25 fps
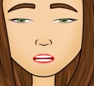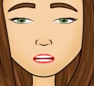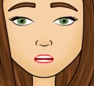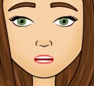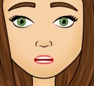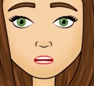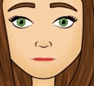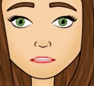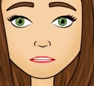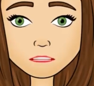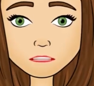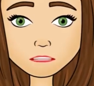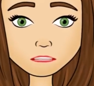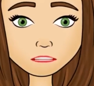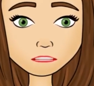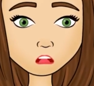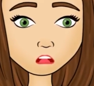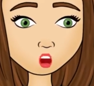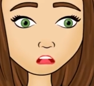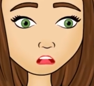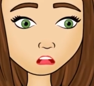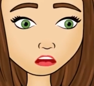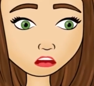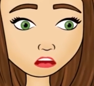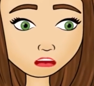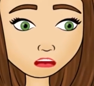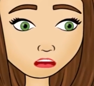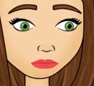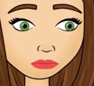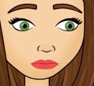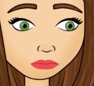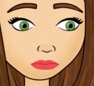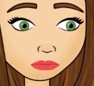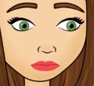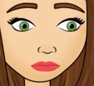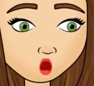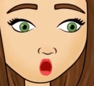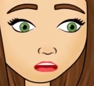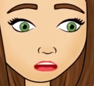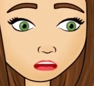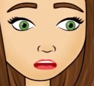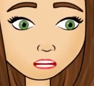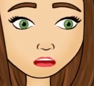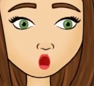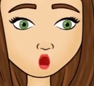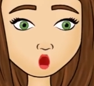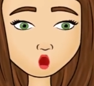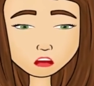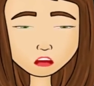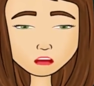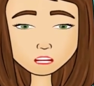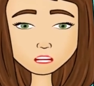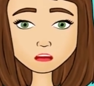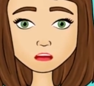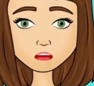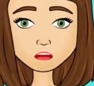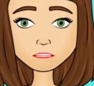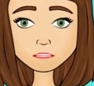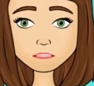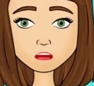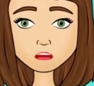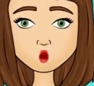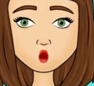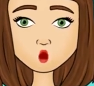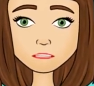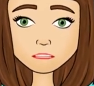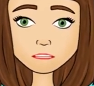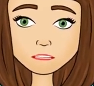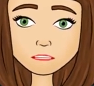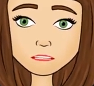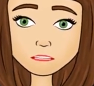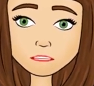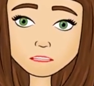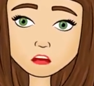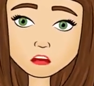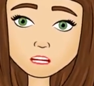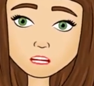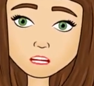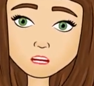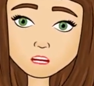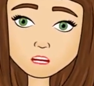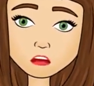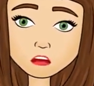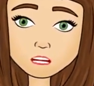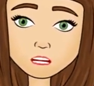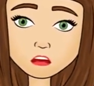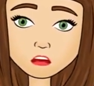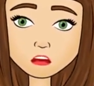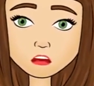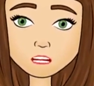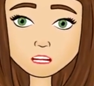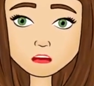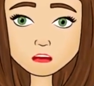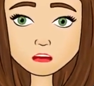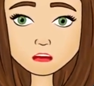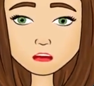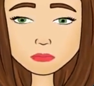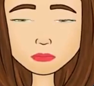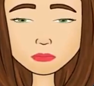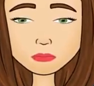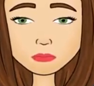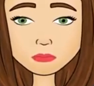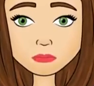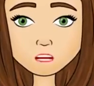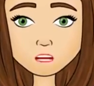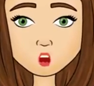and I'm still alone. Maybe one of you feels the same way I do.